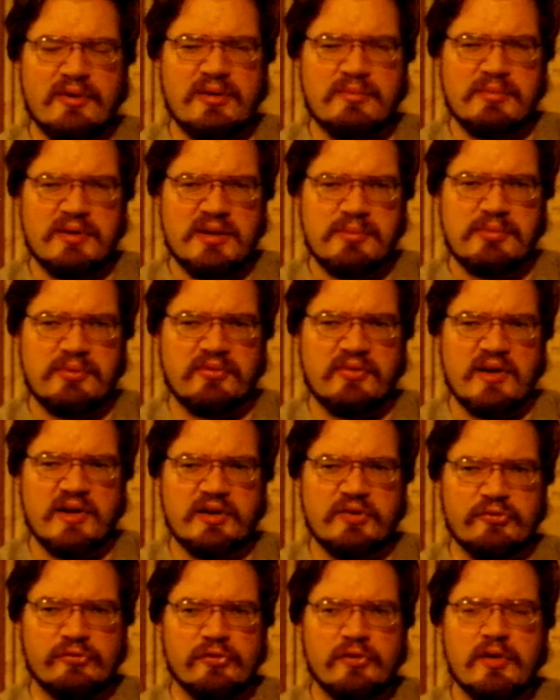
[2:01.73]

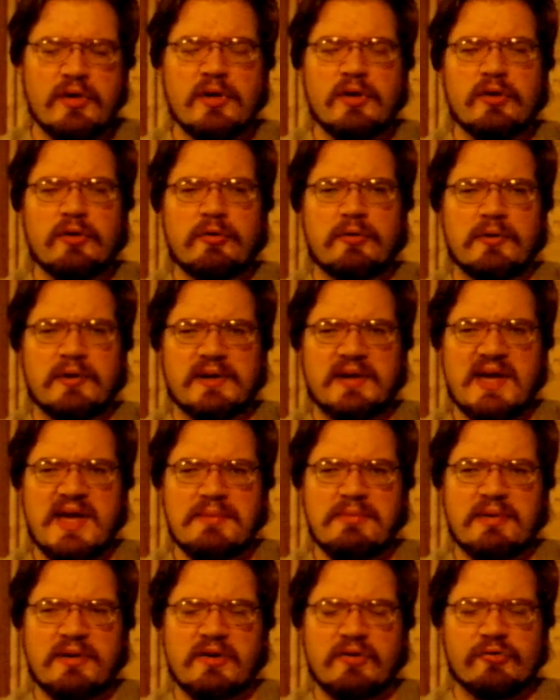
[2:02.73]
manipulators who are
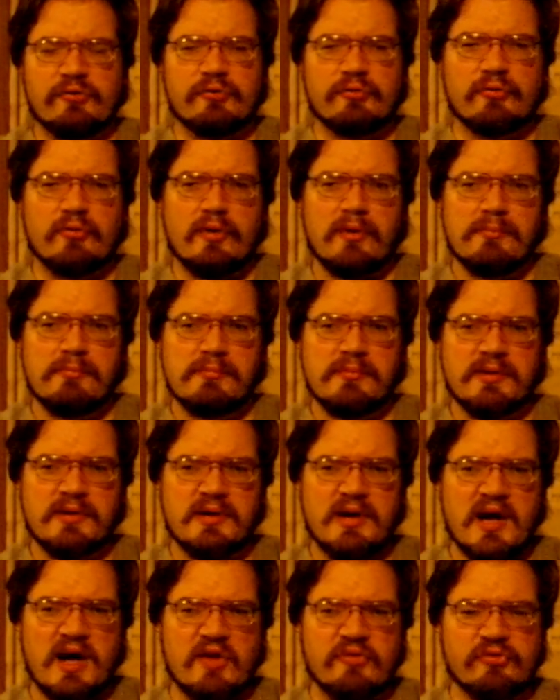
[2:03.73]
keeping us from
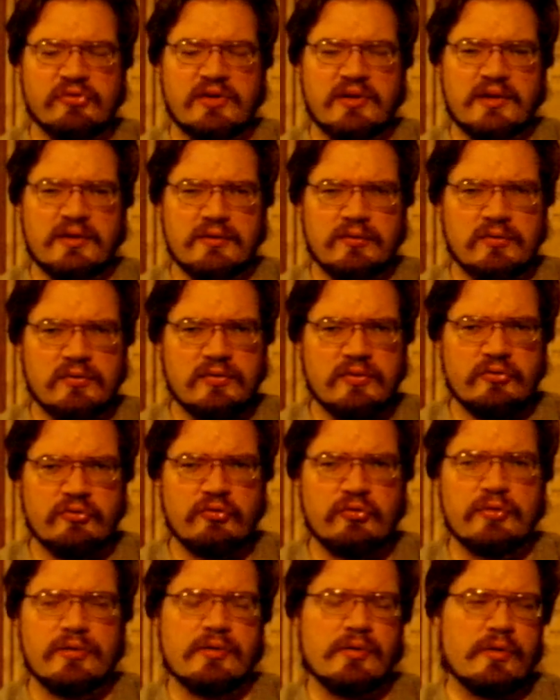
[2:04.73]
asking the
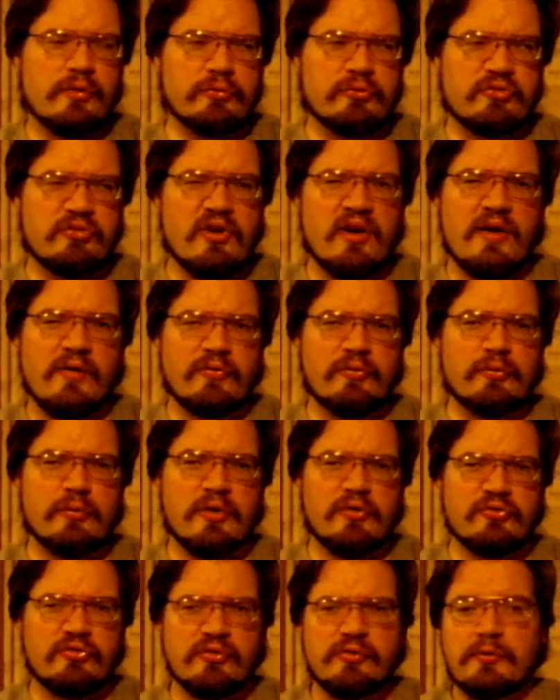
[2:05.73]
two-year-old child's
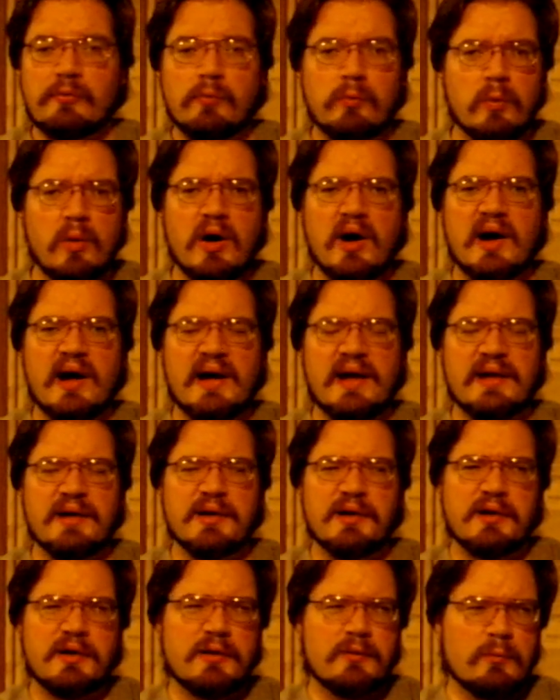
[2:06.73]
question, why?
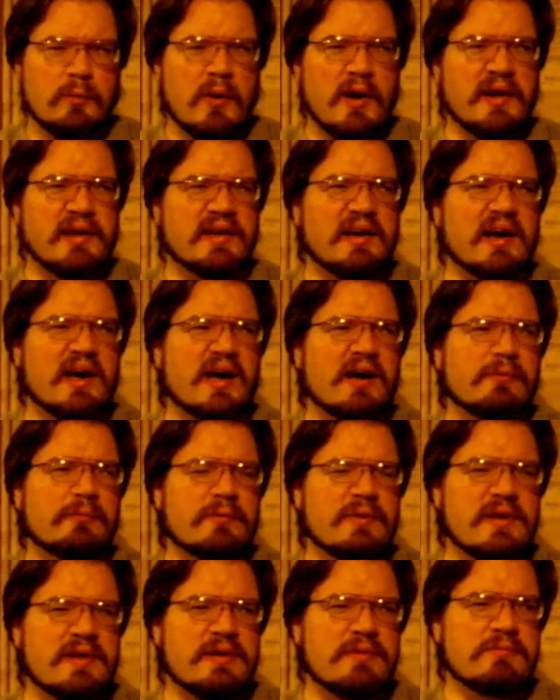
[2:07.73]
Why can't
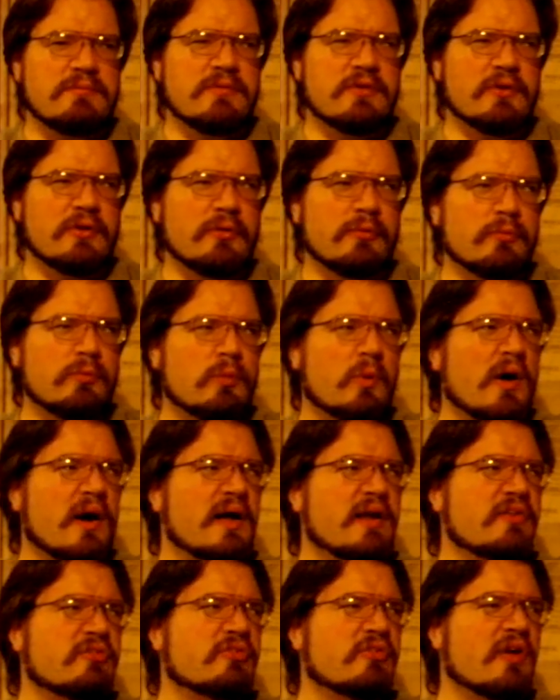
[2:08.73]
we, you know,
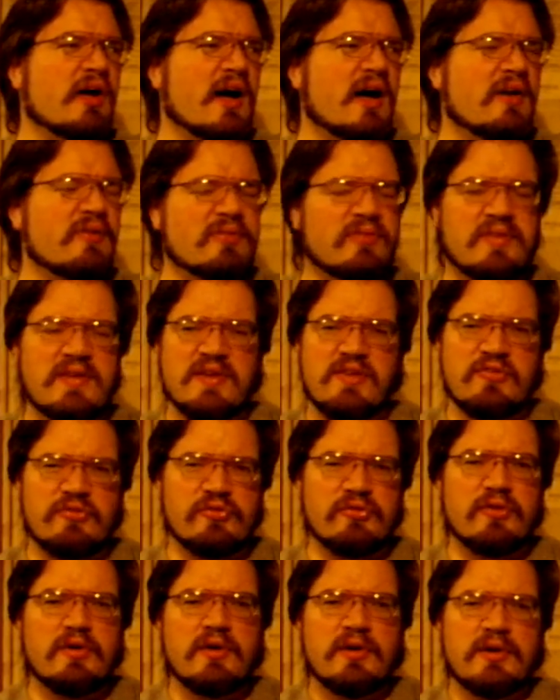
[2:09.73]
why aren't these
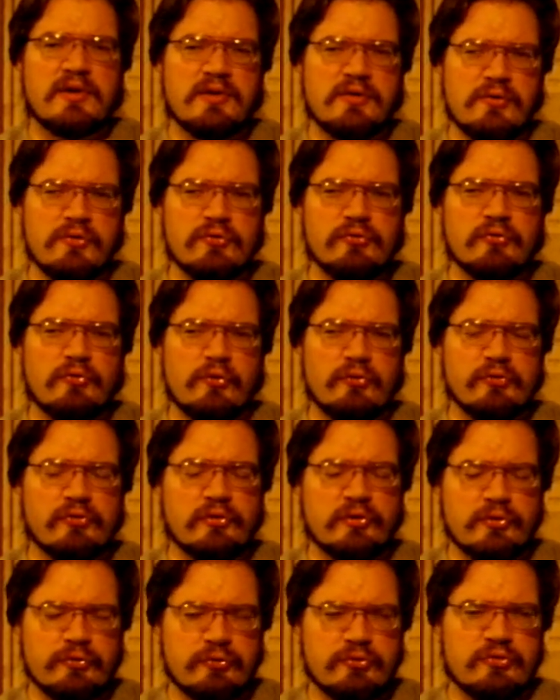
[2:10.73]
useful
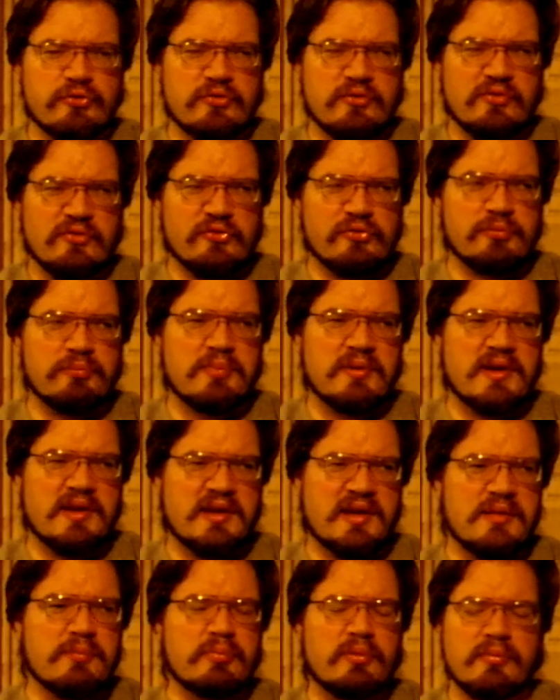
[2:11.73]
solutions being
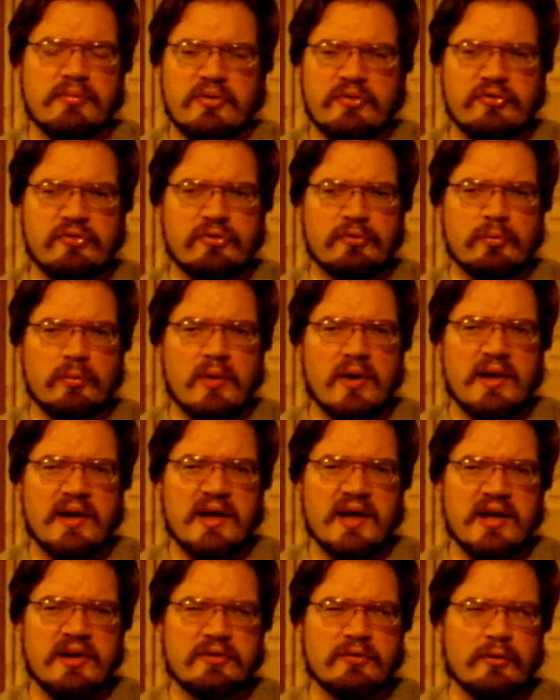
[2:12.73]
implemented? Why
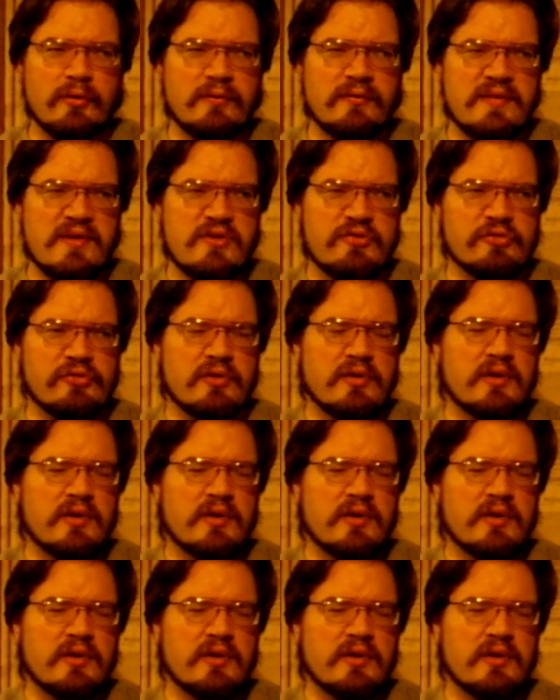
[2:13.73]
aren't all these